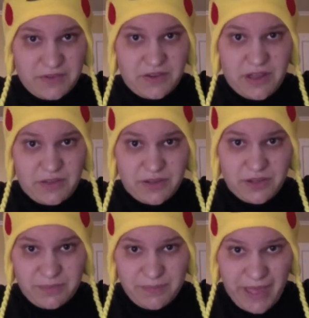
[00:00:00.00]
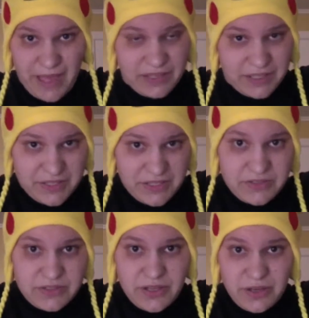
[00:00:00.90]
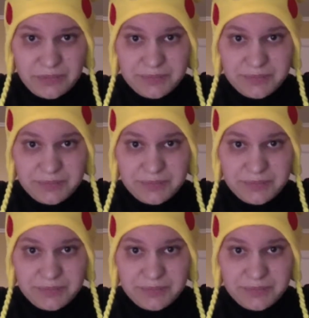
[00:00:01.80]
I don't have a hat like this, so